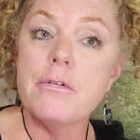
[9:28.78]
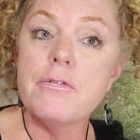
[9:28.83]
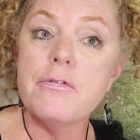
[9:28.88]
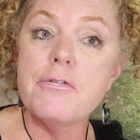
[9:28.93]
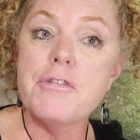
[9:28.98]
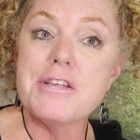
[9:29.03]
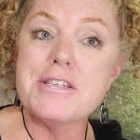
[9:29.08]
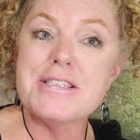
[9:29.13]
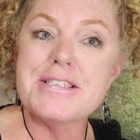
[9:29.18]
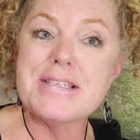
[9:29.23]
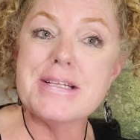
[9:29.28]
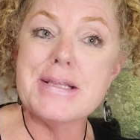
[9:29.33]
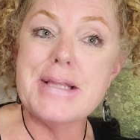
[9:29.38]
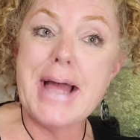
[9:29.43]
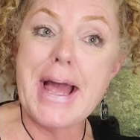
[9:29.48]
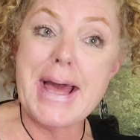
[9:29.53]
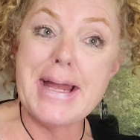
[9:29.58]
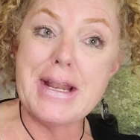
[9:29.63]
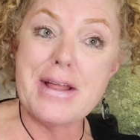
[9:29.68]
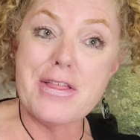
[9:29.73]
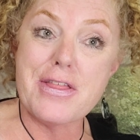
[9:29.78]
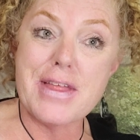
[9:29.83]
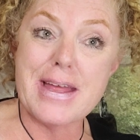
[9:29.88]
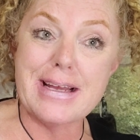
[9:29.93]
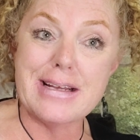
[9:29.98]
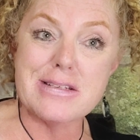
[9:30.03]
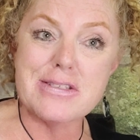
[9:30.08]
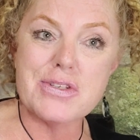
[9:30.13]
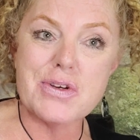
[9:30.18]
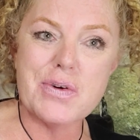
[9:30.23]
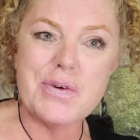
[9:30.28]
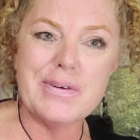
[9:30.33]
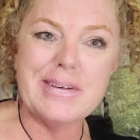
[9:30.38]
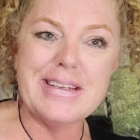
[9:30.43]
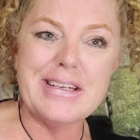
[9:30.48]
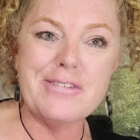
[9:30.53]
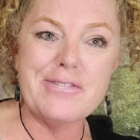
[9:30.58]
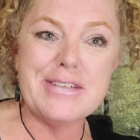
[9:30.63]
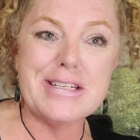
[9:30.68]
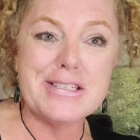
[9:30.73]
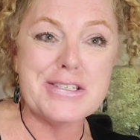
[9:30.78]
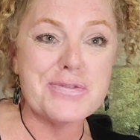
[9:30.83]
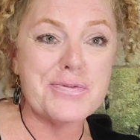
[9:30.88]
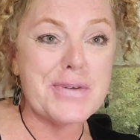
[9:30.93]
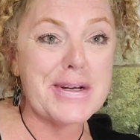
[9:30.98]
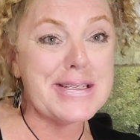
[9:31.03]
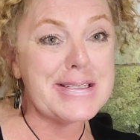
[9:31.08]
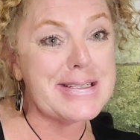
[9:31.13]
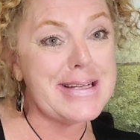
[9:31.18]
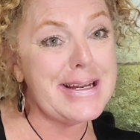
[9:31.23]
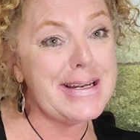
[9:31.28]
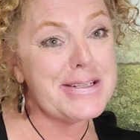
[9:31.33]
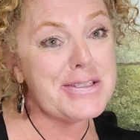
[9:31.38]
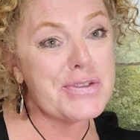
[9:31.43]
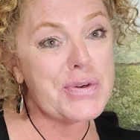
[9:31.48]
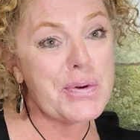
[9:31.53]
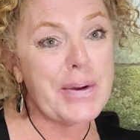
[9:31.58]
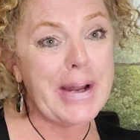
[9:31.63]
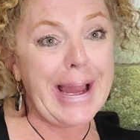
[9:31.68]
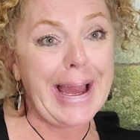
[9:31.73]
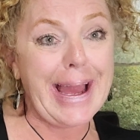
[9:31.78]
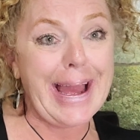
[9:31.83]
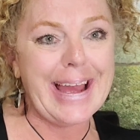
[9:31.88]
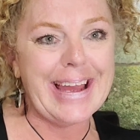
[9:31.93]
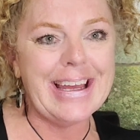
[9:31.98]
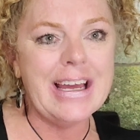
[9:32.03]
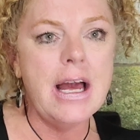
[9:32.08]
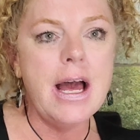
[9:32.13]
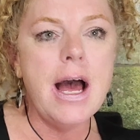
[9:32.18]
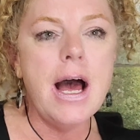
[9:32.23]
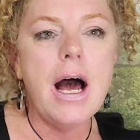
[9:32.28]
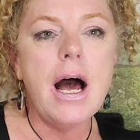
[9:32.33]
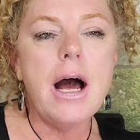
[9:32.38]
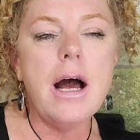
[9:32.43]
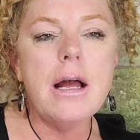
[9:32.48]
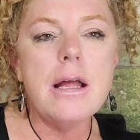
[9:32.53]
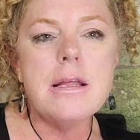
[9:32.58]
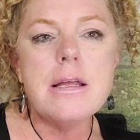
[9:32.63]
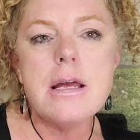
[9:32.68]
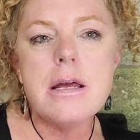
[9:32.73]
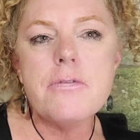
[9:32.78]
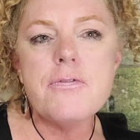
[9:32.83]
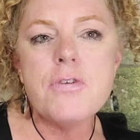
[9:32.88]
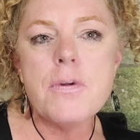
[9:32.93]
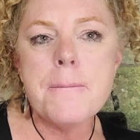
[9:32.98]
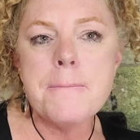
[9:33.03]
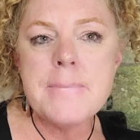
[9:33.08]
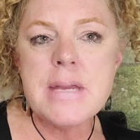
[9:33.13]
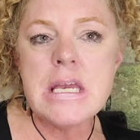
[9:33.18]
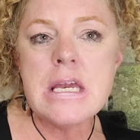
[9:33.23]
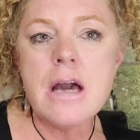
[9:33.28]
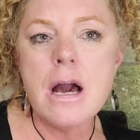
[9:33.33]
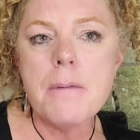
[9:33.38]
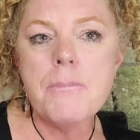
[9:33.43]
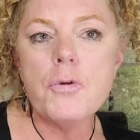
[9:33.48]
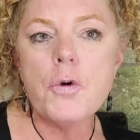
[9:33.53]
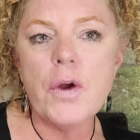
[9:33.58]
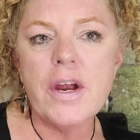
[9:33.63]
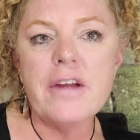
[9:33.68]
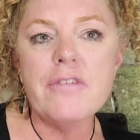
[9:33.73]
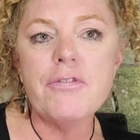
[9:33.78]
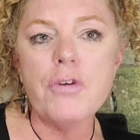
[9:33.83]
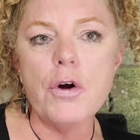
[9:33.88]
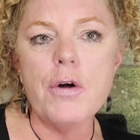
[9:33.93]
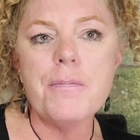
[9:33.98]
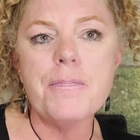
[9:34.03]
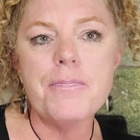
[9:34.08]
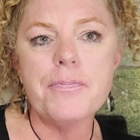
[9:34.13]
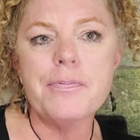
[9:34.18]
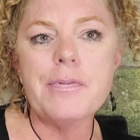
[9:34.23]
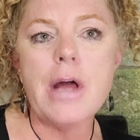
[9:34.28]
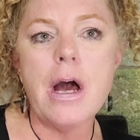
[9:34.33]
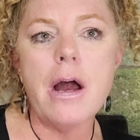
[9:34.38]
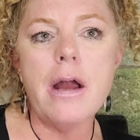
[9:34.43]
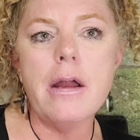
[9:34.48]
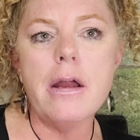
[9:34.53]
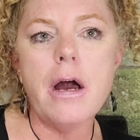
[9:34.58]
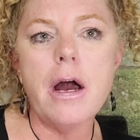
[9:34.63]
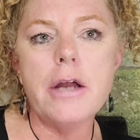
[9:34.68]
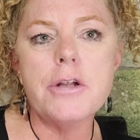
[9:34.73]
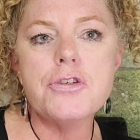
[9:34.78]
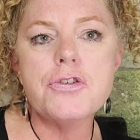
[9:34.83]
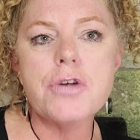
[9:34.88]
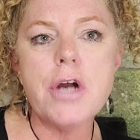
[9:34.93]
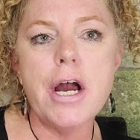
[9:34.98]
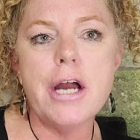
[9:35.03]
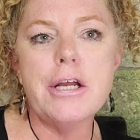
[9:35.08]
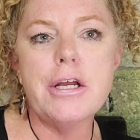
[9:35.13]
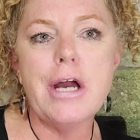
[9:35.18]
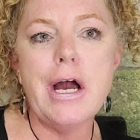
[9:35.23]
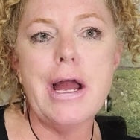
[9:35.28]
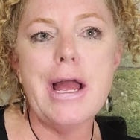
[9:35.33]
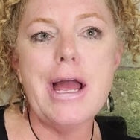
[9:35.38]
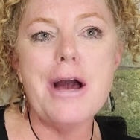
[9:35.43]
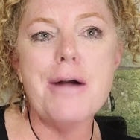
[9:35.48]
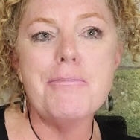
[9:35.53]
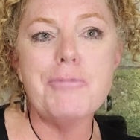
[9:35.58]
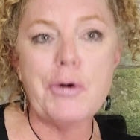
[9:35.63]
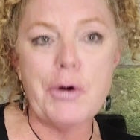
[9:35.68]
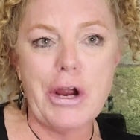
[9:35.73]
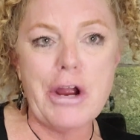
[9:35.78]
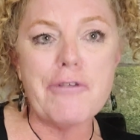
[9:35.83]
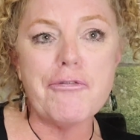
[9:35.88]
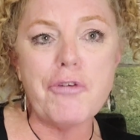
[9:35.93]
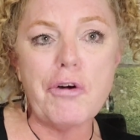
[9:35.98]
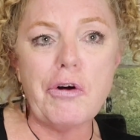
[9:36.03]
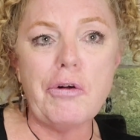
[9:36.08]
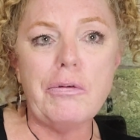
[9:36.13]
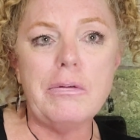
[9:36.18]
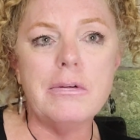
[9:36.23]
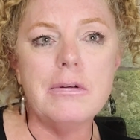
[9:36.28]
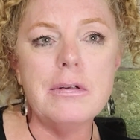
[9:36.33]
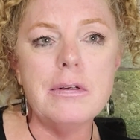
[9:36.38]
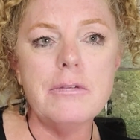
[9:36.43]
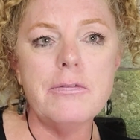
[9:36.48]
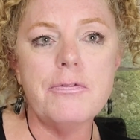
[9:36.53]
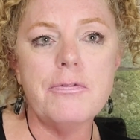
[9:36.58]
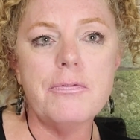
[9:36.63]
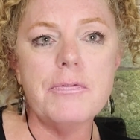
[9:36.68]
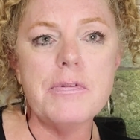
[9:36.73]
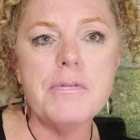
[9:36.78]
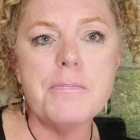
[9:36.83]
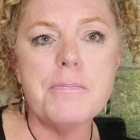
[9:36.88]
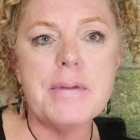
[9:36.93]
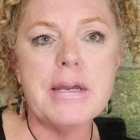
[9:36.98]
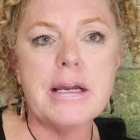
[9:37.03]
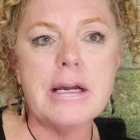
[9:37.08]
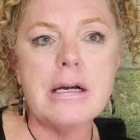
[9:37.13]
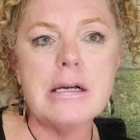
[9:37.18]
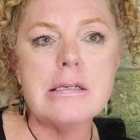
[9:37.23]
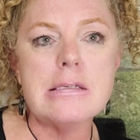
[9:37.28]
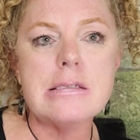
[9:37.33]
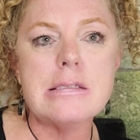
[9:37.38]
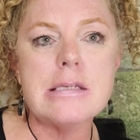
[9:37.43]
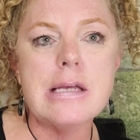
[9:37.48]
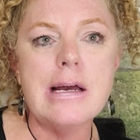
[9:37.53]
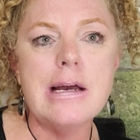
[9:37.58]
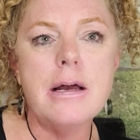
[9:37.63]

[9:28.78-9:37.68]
this is a Lana thing, so, if it doesn't resonate, it's okay. For me, I'm grateful. I am grateful because